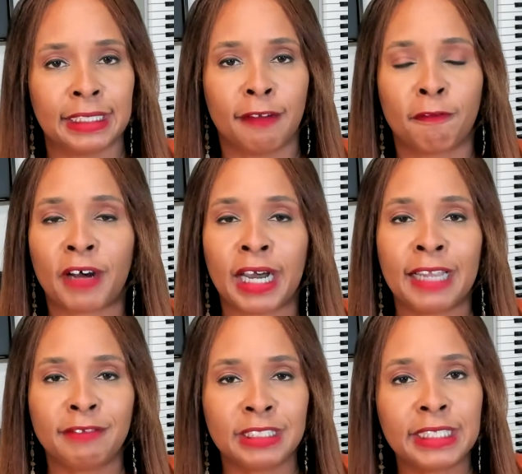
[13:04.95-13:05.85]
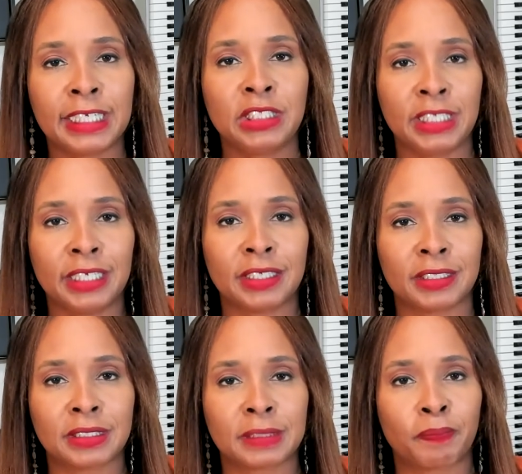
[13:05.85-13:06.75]
five to 10
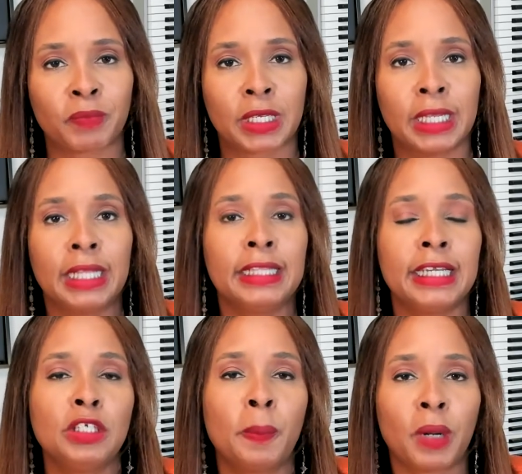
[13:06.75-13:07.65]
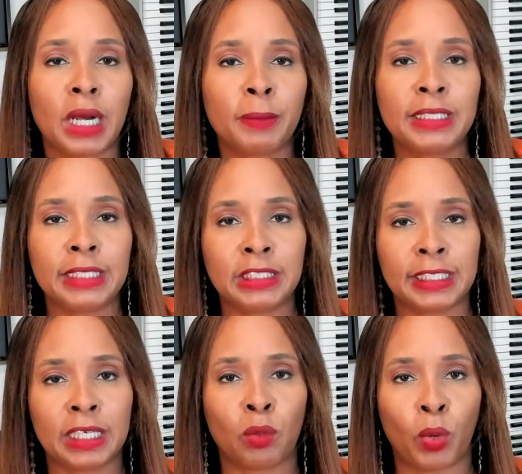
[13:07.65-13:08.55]
years, then you probably need to
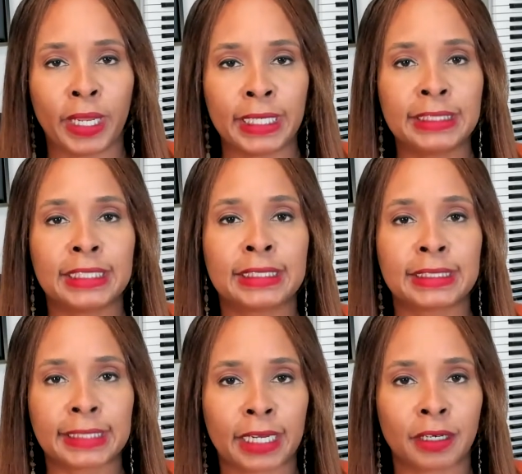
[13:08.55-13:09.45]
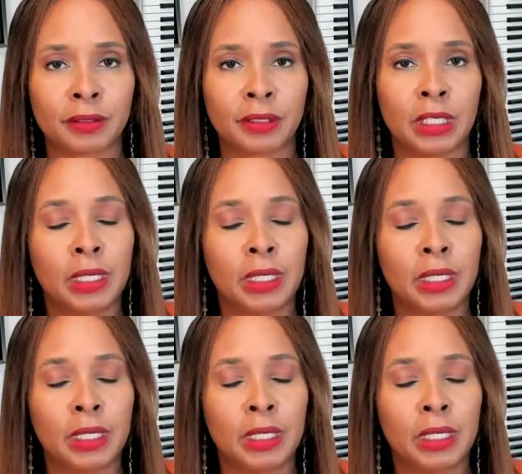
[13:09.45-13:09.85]
get ready to sell.